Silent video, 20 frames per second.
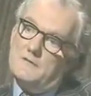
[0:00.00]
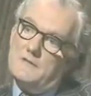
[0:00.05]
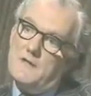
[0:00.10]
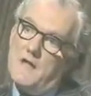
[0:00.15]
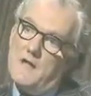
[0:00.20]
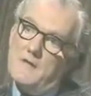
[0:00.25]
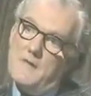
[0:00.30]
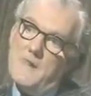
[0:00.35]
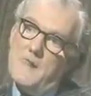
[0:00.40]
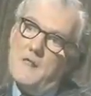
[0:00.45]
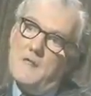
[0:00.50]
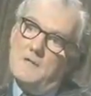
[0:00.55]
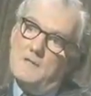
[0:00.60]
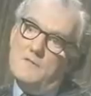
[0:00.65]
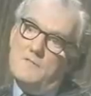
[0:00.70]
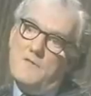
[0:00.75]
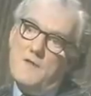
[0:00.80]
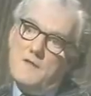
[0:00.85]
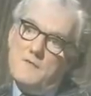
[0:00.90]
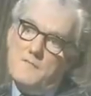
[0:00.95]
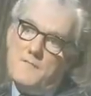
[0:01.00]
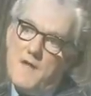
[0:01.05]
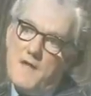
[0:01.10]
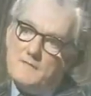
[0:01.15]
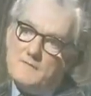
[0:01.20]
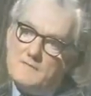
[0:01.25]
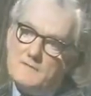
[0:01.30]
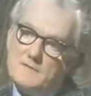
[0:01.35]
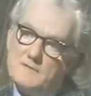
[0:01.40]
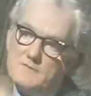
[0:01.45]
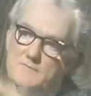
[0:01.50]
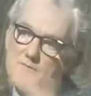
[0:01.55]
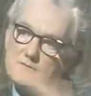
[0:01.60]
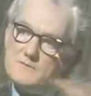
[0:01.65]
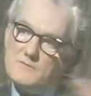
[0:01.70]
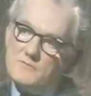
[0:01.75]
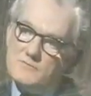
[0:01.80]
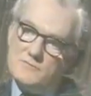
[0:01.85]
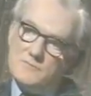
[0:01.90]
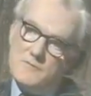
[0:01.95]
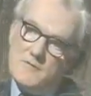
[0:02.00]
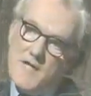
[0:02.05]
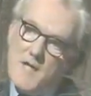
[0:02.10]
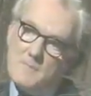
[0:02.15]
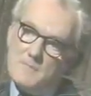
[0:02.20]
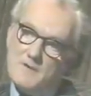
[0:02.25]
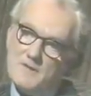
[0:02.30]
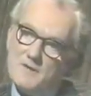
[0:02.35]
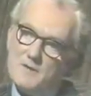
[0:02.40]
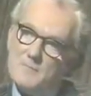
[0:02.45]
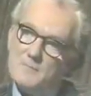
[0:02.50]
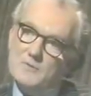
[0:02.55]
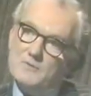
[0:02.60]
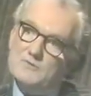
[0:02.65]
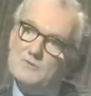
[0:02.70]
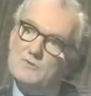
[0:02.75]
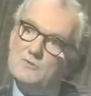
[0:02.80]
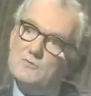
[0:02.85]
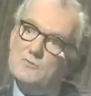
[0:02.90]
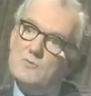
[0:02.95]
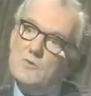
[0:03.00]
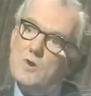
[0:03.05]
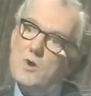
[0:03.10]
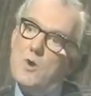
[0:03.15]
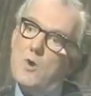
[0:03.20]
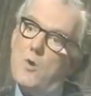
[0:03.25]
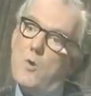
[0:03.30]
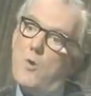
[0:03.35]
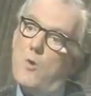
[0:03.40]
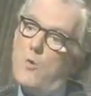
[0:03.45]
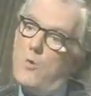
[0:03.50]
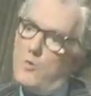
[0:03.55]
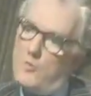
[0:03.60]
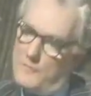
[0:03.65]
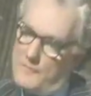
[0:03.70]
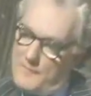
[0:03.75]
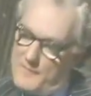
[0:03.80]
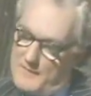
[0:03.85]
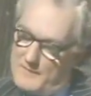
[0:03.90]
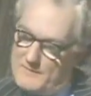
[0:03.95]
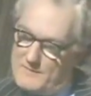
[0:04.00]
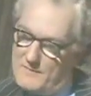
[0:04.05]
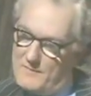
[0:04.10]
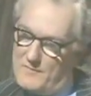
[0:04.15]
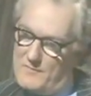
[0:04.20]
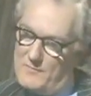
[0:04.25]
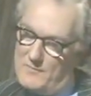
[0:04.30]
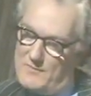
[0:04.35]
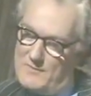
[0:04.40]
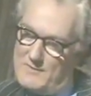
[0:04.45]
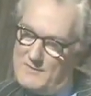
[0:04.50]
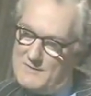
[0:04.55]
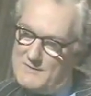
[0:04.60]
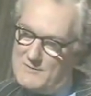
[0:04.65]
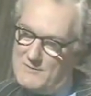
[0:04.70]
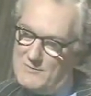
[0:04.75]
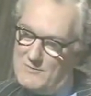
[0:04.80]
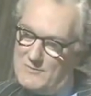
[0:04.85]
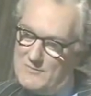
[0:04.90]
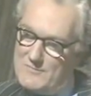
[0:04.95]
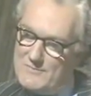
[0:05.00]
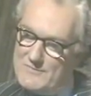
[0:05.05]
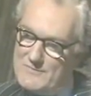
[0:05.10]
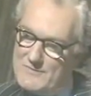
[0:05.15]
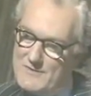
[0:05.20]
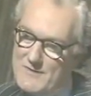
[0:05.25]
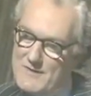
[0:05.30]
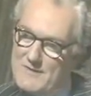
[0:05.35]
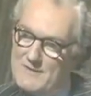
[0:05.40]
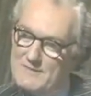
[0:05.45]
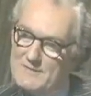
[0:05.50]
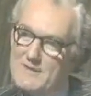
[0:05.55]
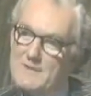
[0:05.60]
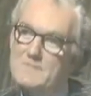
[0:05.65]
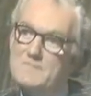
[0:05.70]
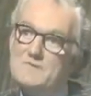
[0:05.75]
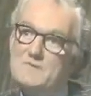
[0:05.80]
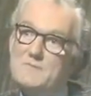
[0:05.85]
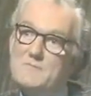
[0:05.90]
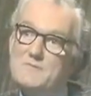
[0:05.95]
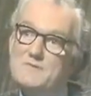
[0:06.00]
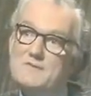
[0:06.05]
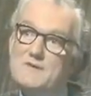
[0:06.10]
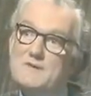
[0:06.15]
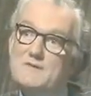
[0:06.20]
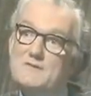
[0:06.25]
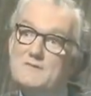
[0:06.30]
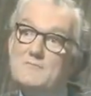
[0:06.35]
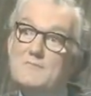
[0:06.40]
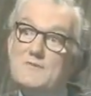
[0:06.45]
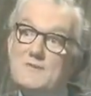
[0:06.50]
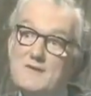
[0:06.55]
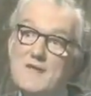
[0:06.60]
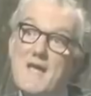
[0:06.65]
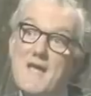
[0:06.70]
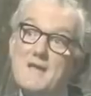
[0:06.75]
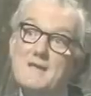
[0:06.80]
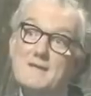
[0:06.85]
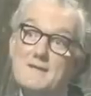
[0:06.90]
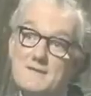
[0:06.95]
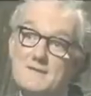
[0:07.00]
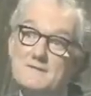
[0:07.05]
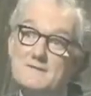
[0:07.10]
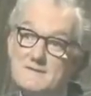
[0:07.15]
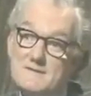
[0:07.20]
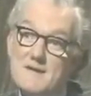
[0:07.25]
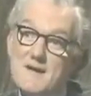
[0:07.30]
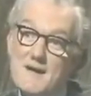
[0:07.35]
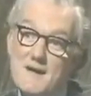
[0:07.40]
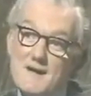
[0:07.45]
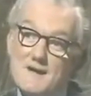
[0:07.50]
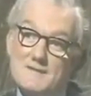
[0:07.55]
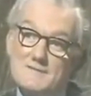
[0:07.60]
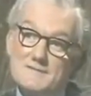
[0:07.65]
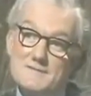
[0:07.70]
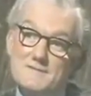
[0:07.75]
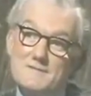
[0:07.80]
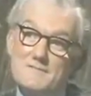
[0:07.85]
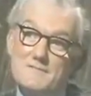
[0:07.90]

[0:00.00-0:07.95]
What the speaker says: Now, the very fact that this was thought to be applicable to all fields of human discourse seems to present you with an endless task